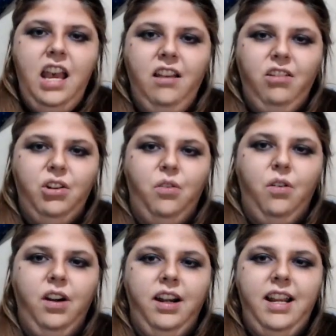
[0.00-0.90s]

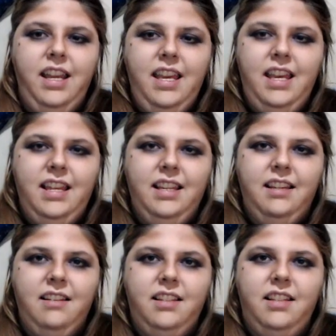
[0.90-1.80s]
Eleanor
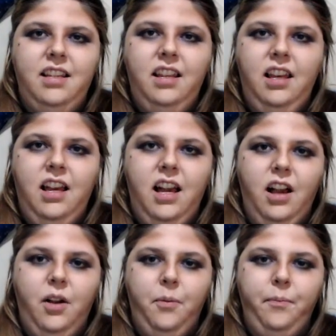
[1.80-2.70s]
is
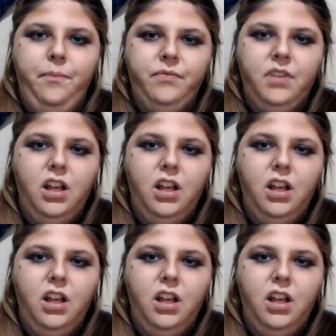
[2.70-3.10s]
um,